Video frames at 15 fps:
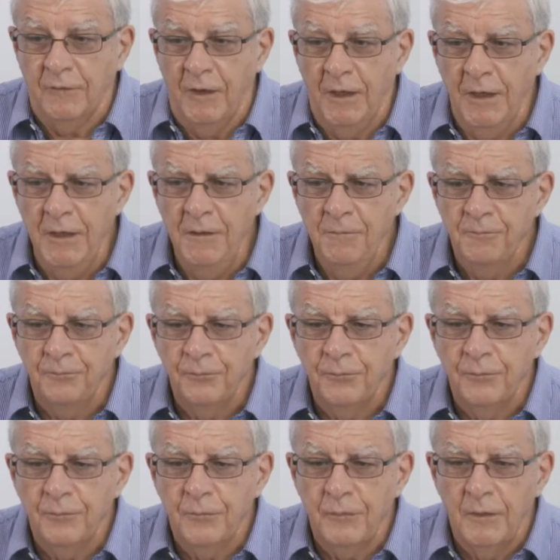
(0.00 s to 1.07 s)
A,
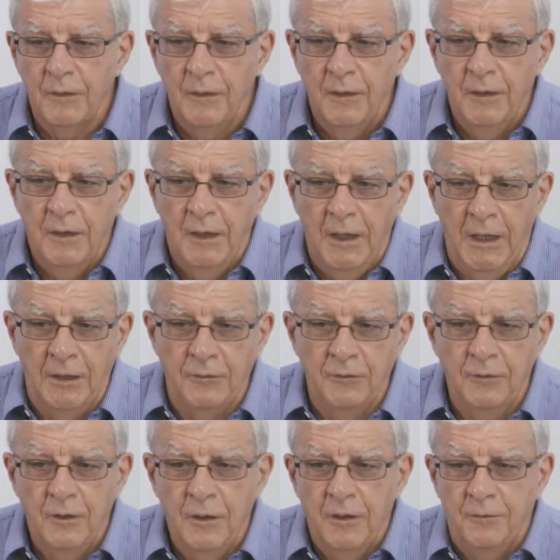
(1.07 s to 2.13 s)

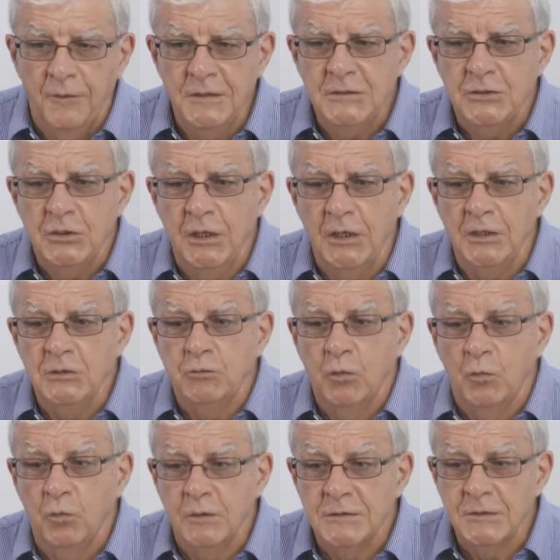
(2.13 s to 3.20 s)
and this change
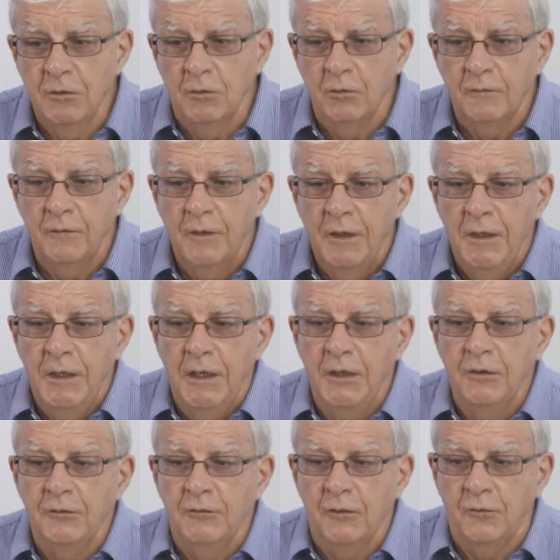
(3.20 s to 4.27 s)
will result
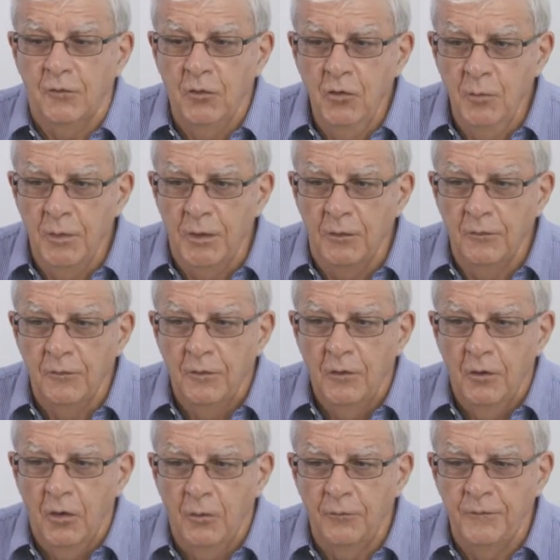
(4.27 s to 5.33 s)
in a determinant
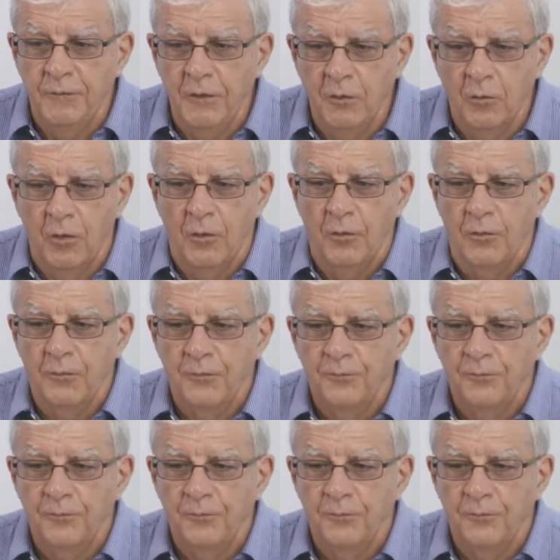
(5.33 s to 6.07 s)
of 0.